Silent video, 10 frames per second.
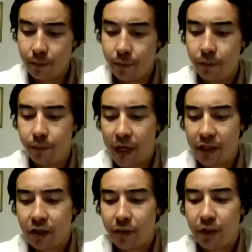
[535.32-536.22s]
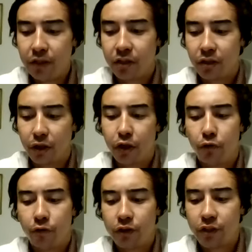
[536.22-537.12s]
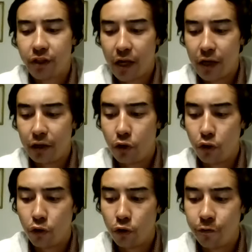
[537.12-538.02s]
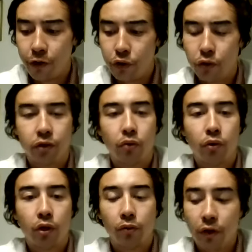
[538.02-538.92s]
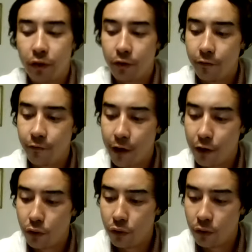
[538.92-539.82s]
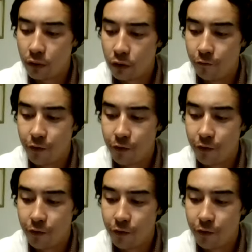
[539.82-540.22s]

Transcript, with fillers: It basically means it's illegal for state and local officials to work with federal